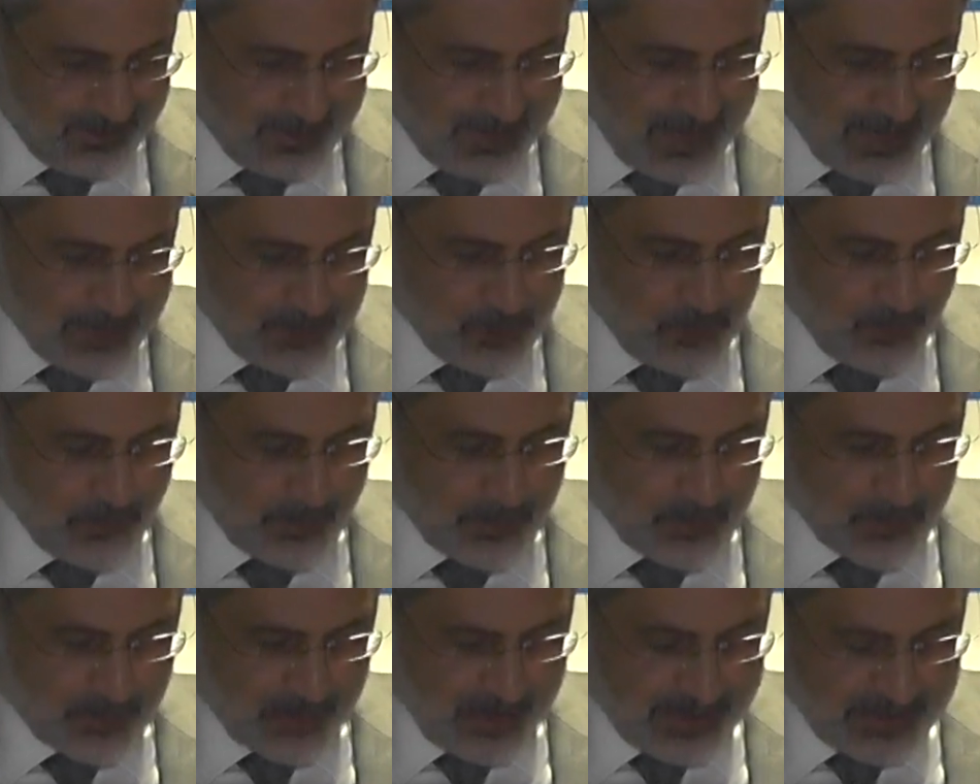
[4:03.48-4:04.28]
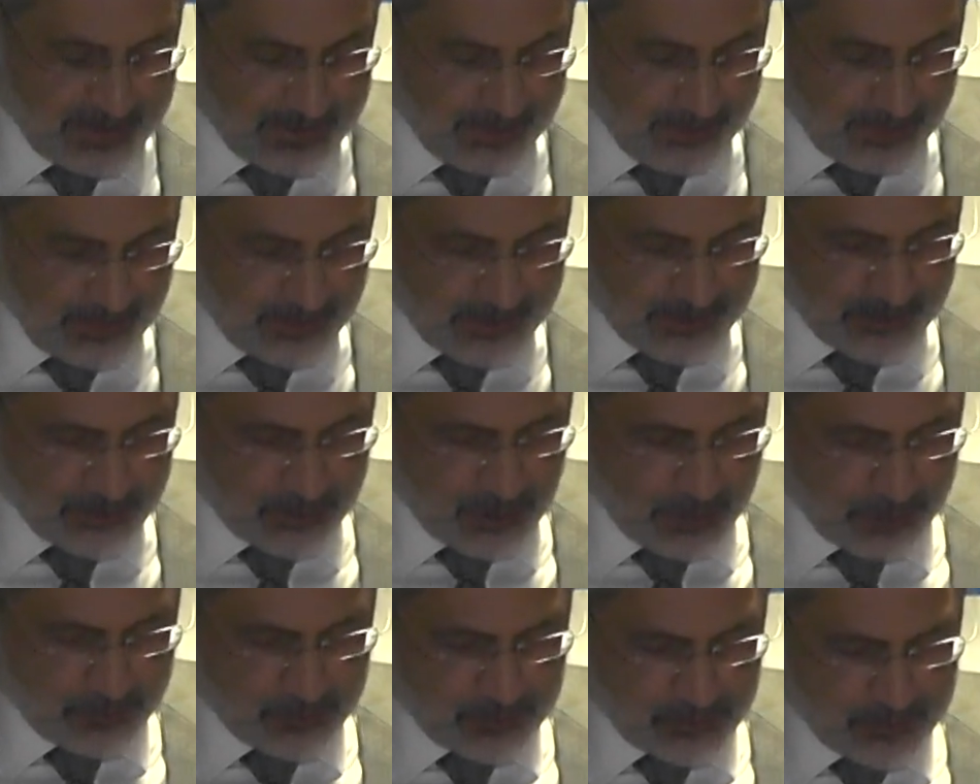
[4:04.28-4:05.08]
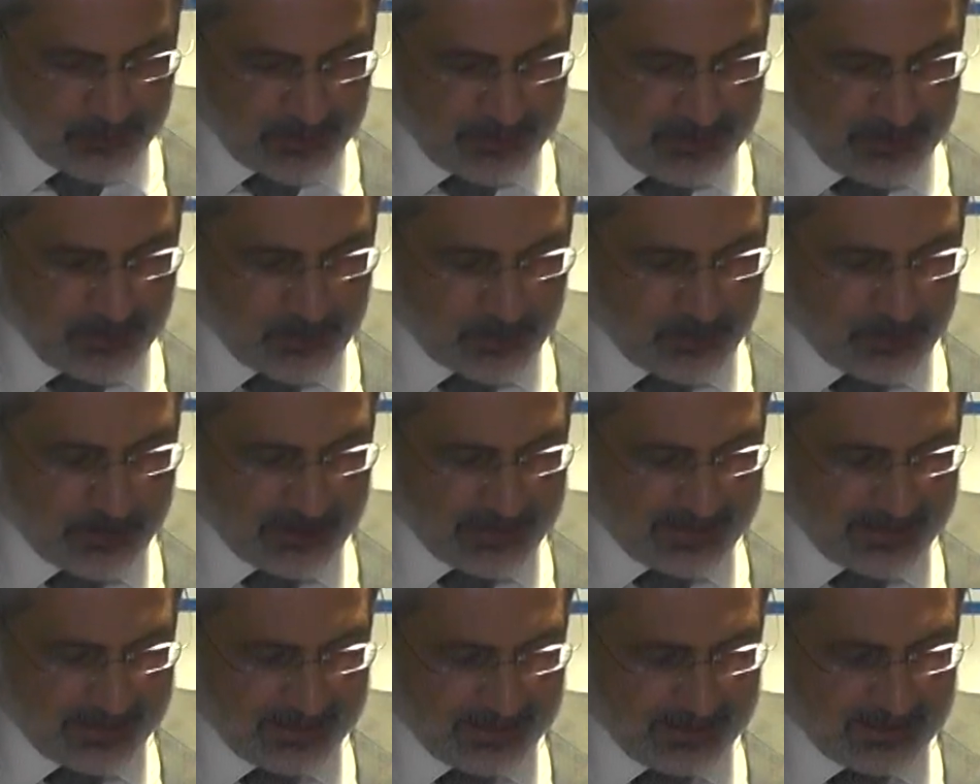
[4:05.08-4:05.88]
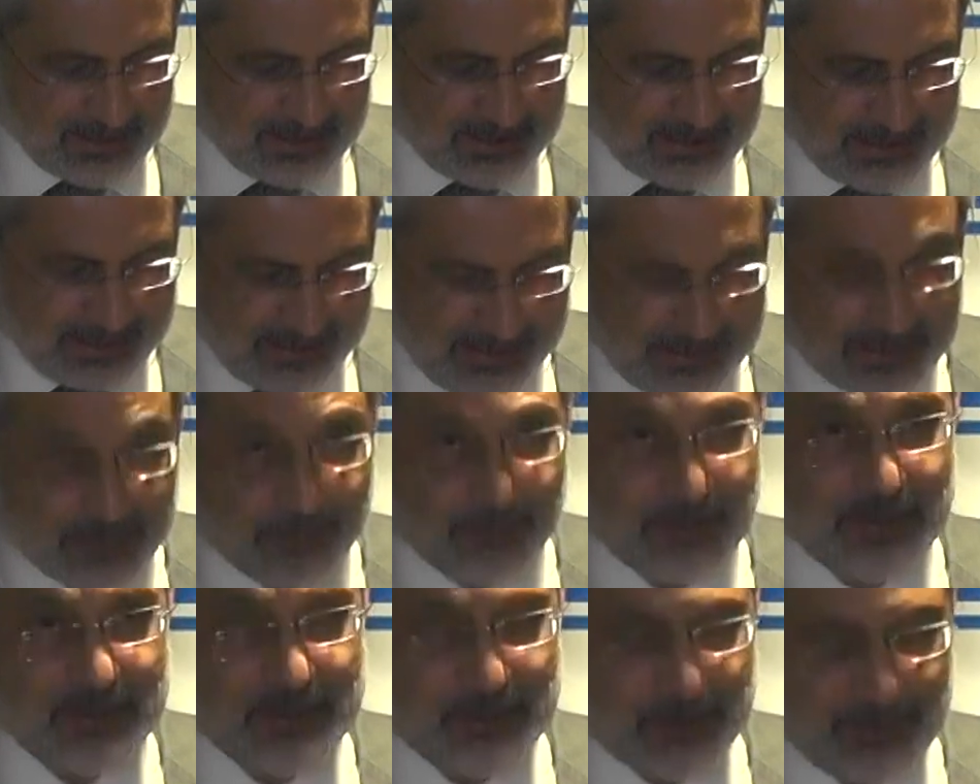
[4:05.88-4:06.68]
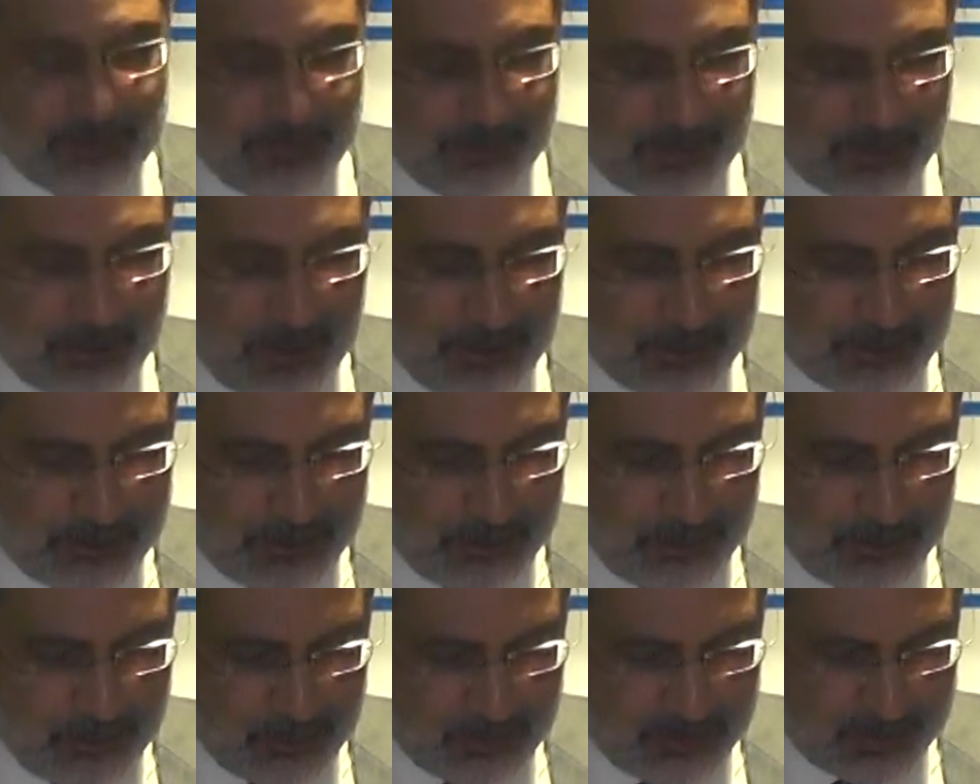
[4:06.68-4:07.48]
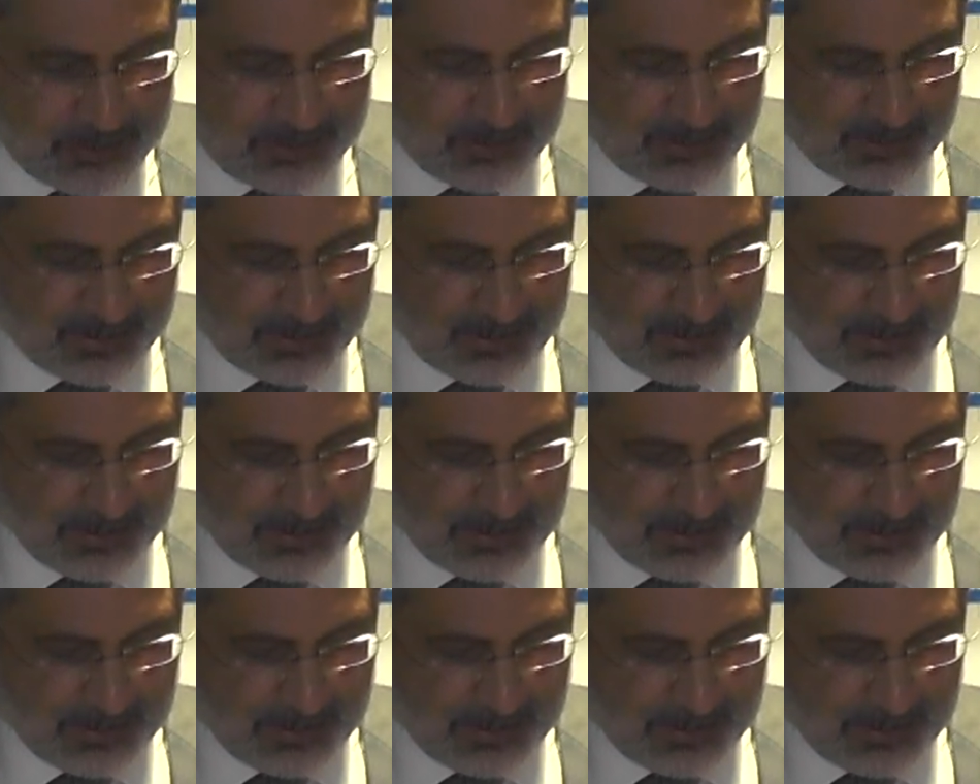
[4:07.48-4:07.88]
Thank you for providing me this opportunity to present the salient features of the Constitution.